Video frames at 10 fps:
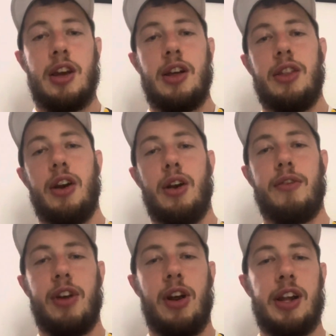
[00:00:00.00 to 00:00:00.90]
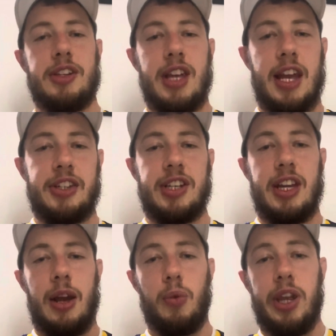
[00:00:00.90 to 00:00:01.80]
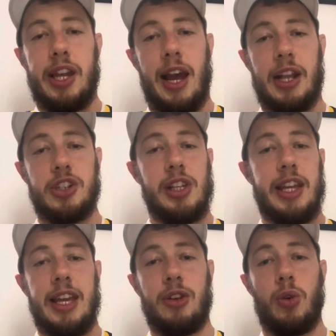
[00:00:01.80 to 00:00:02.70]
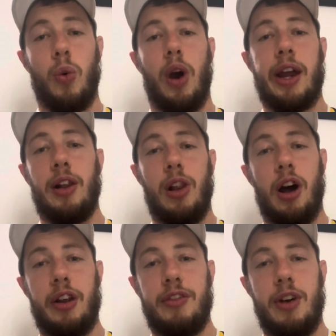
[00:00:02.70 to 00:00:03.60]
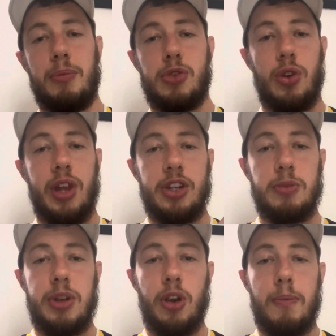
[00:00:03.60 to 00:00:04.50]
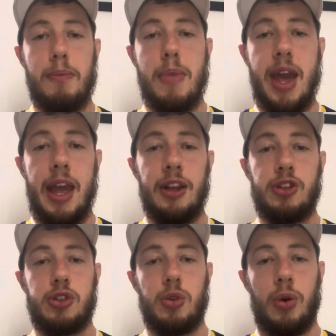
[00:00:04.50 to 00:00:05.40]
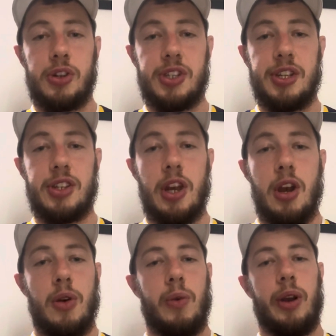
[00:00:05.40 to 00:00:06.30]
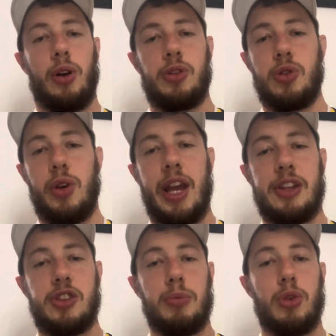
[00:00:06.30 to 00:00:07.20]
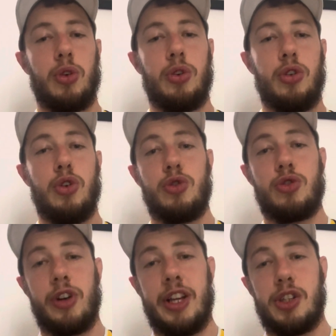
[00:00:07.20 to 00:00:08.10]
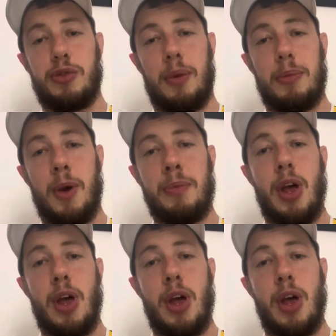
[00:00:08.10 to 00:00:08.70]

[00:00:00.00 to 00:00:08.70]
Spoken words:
They're very tasty and we can actually eat quite a lot of them. So they should be your main sources. We also get some good nutrients from them.